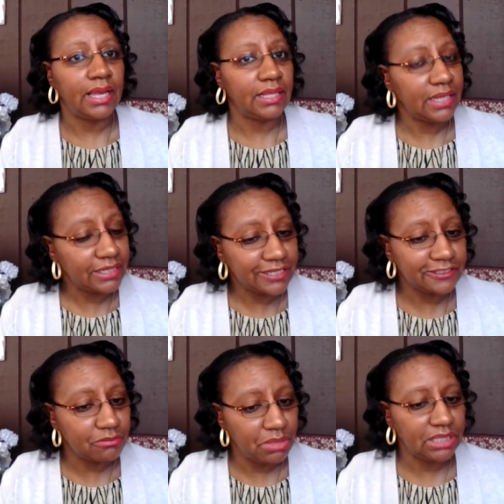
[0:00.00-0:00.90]
And that
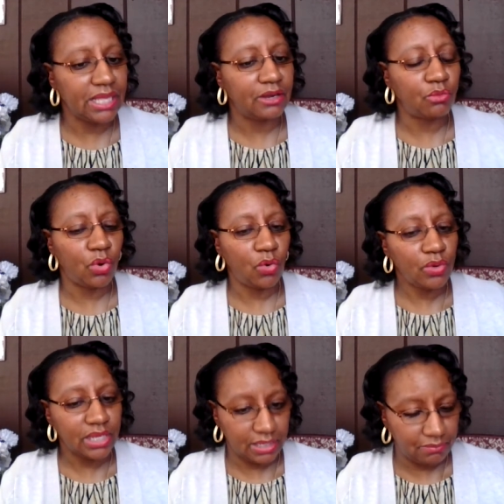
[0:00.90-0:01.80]
doesn't mean that it
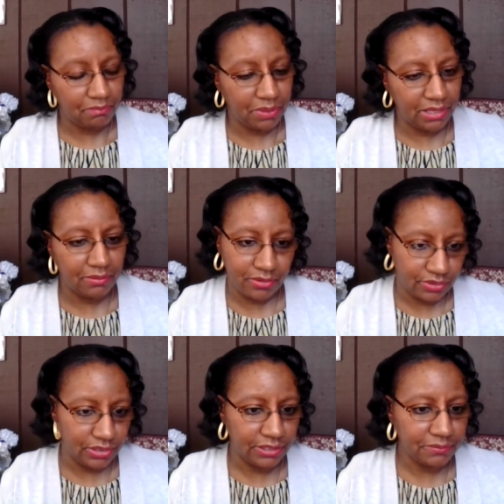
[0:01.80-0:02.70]
won't get be
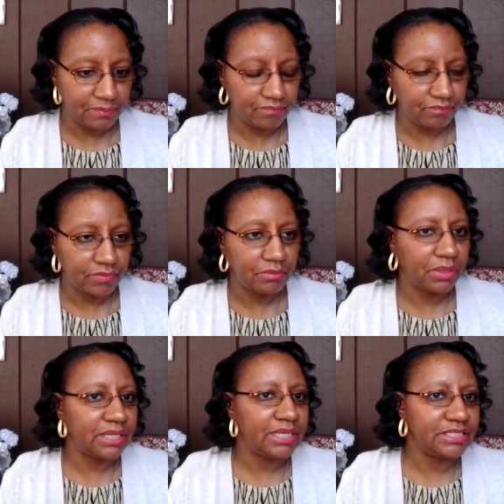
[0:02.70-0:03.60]
good,
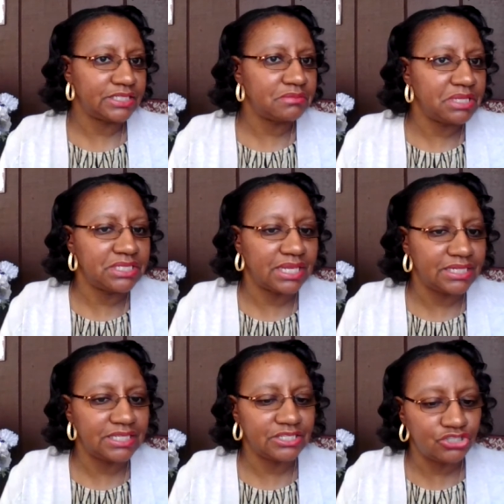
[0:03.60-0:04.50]
but it just means that
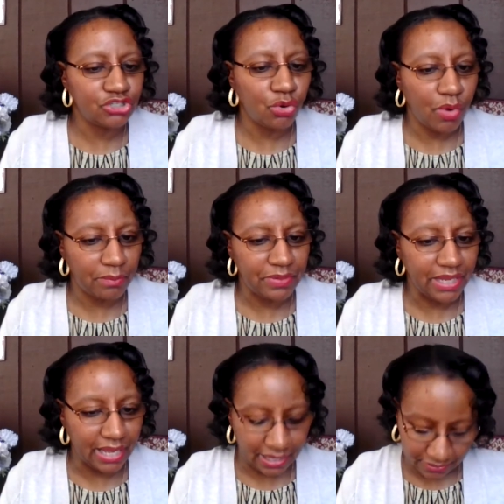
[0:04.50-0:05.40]
it didn't show up
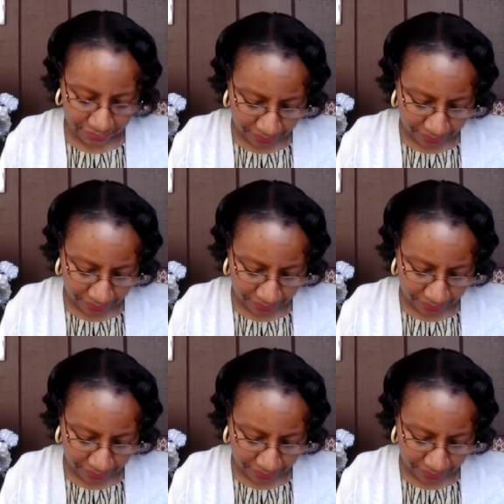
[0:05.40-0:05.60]
yet.